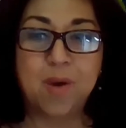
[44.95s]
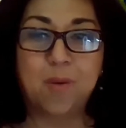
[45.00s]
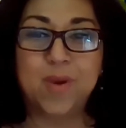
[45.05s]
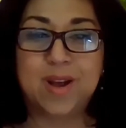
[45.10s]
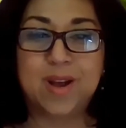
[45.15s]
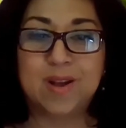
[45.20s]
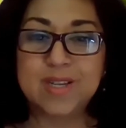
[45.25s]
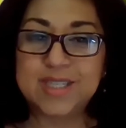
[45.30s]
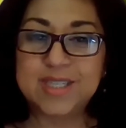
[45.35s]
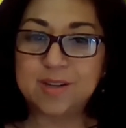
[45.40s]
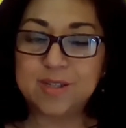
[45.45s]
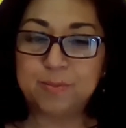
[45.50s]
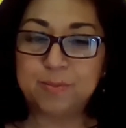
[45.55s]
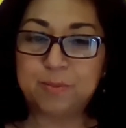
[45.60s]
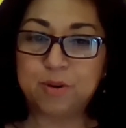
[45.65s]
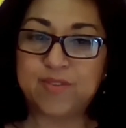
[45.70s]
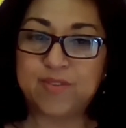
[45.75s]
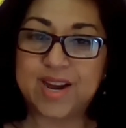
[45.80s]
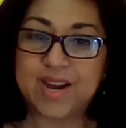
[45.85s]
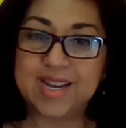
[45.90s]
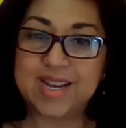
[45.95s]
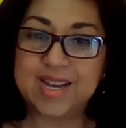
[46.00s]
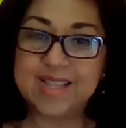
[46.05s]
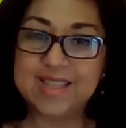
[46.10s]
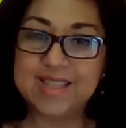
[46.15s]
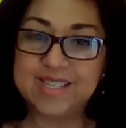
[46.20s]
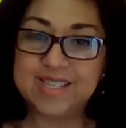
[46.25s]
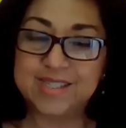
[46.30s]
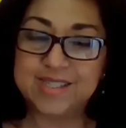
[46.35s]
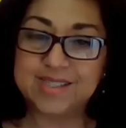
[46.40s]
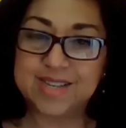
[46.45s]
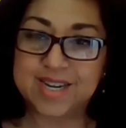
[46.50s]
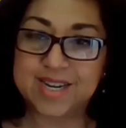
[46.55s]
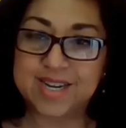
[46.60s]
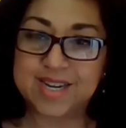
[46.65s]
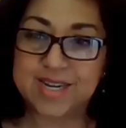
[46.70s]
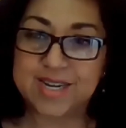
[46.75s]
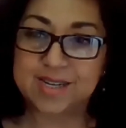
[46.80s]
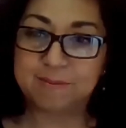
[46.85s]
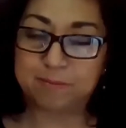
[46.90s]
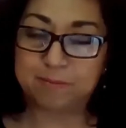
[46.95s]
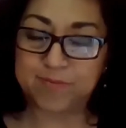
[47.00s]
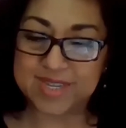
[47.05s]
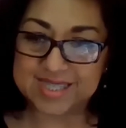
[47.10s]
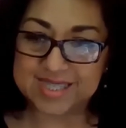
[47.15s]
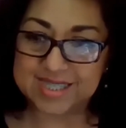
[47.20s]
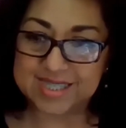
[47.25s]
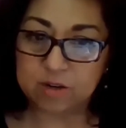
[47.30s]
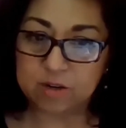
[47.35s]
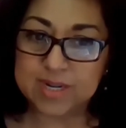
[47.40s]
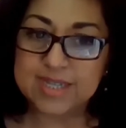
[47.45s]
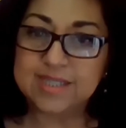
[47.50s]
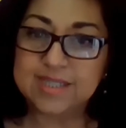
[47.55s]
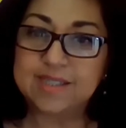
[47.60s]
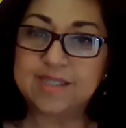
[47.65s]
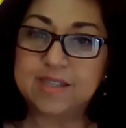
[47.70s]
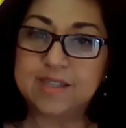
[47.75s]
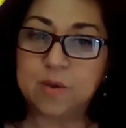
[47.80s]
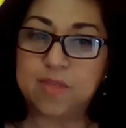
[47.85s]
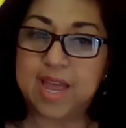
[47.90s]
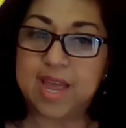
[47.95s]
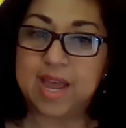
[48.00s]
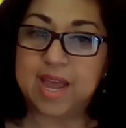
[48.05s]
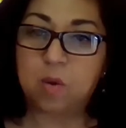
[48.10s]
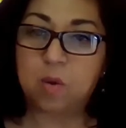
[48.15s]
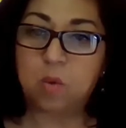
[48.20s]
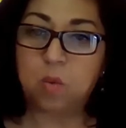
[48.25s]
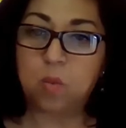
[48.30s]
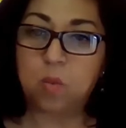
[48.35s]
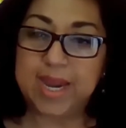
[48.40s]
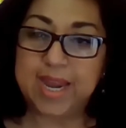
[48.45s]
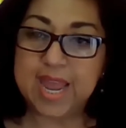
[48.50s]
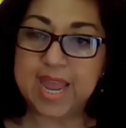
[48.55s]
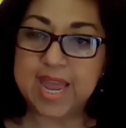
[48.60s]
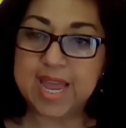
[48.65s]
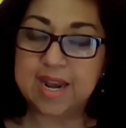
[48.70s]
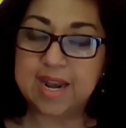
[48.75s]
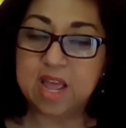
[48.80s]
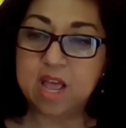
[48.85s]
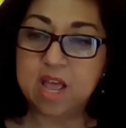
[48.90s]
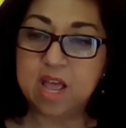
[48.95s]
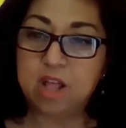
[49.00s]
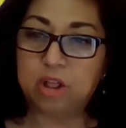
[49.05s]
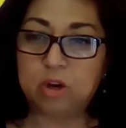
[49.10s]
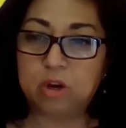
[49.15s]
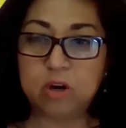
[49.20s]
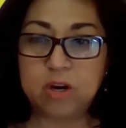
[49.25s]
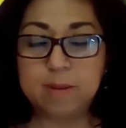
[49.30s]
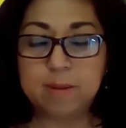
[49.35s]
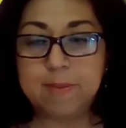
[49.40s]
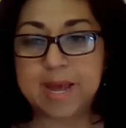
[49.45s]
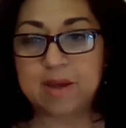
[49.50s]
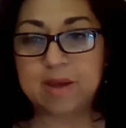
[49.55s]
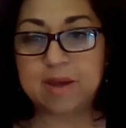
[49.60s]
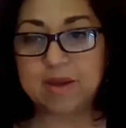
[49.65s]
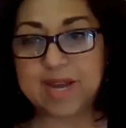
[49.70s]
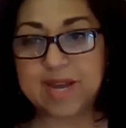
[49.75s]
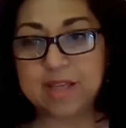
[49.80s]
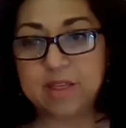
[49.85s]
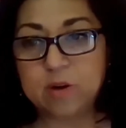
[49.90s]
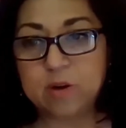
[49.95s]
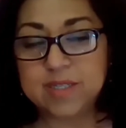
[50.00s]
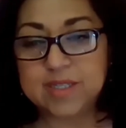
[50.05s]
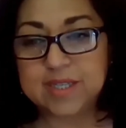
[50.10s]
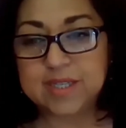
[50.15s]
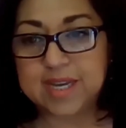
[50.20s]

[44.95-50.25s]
We also provide this, the series so that we can learn about others'